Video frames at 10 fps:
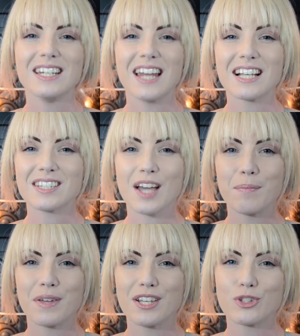Next
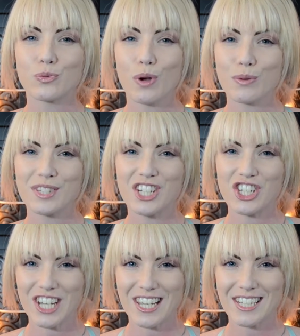up is Rosy
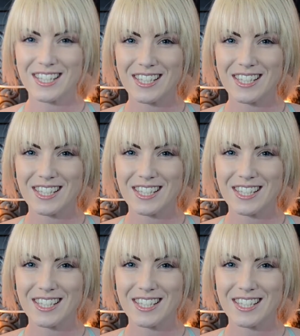Cheeks.